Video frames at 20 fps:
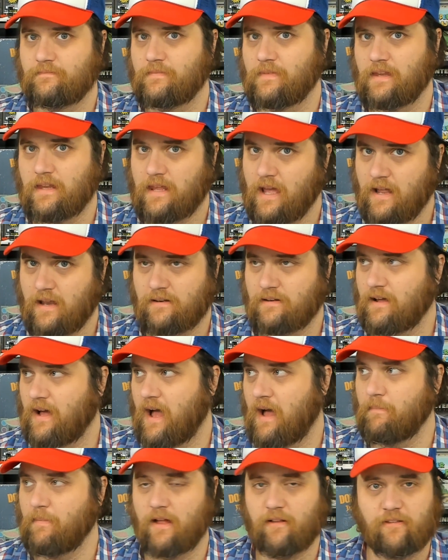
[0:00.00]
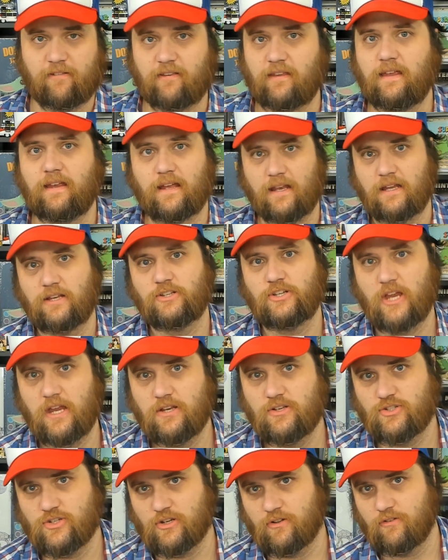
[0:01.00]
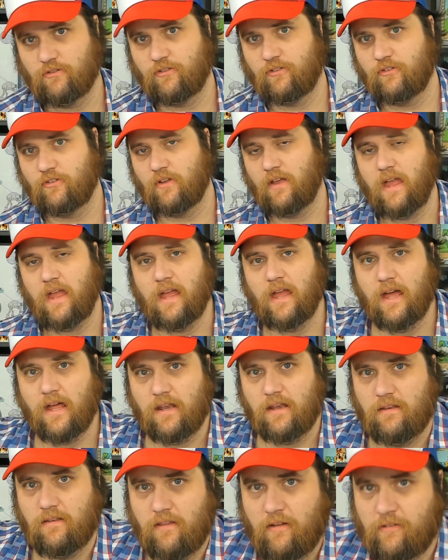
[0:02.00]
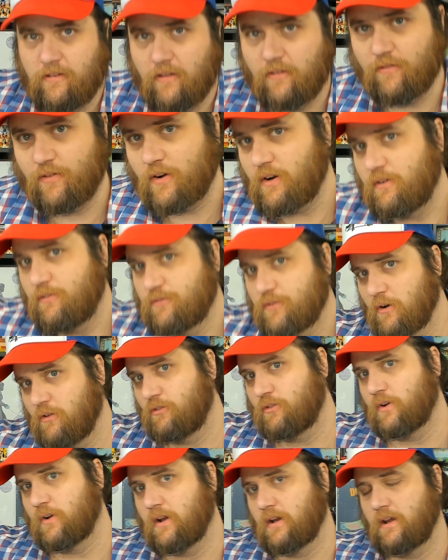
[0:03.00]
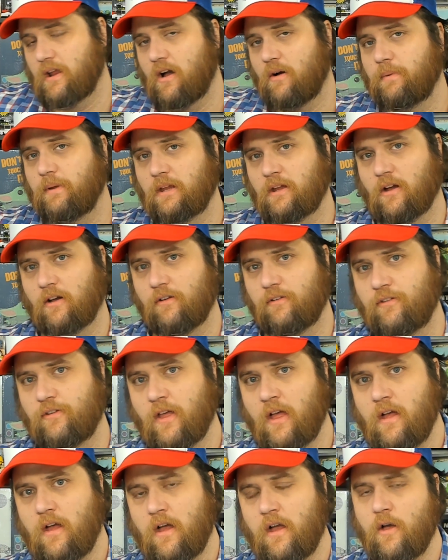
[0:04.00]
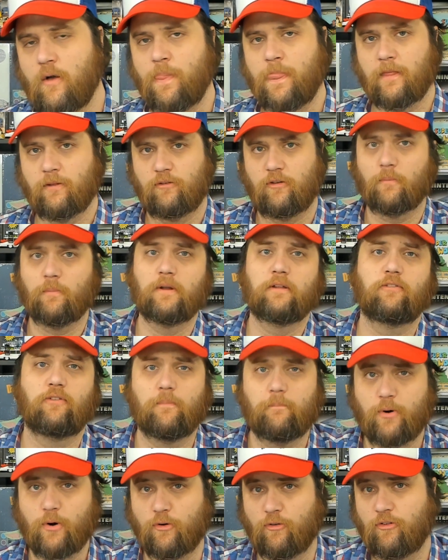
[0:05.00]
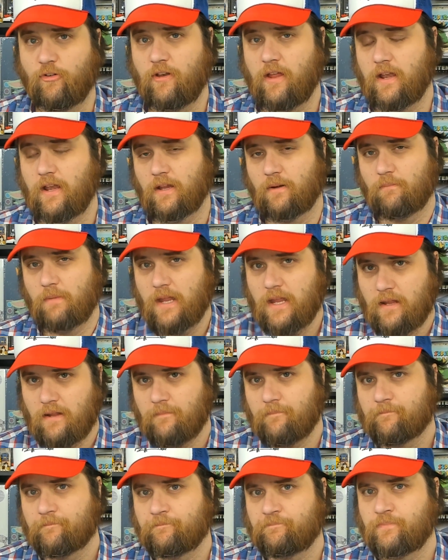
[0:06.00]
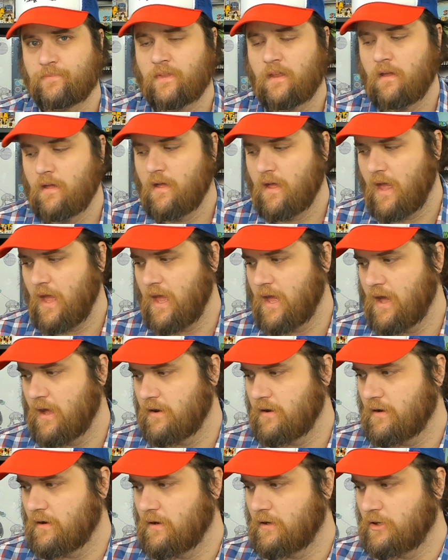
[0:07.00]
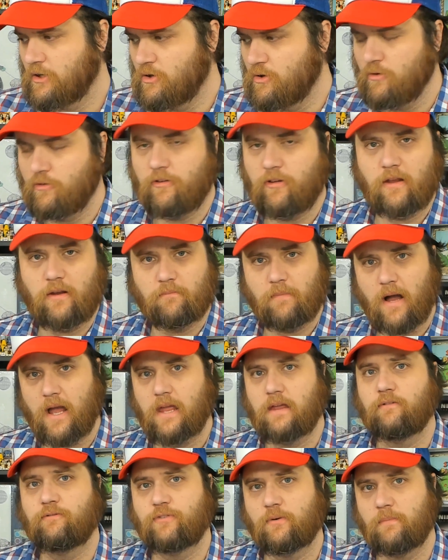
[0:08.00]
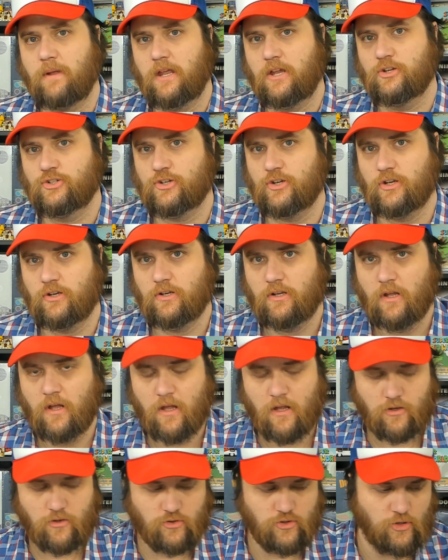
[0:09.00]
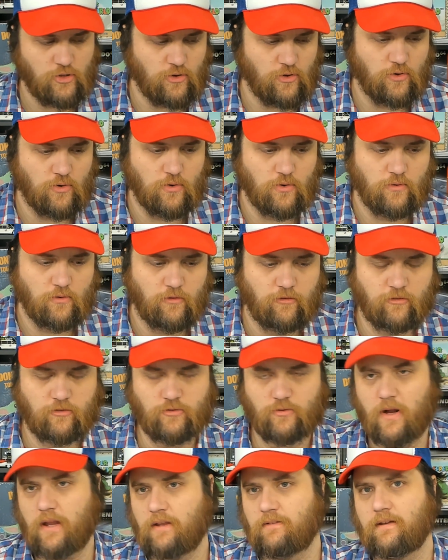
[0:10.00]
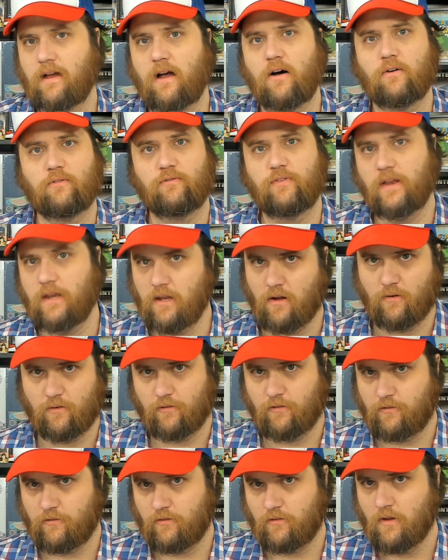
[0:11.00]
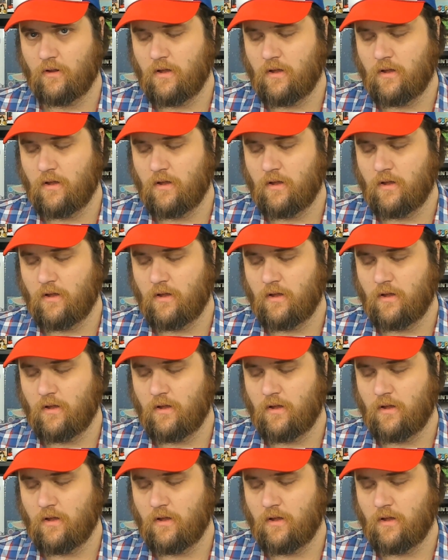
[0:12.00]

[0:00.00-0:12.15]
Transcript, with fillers: yet I'm not seeing any changes. And this is very frustrating now because someone is impersonating me and uh, using my information to strike down videos.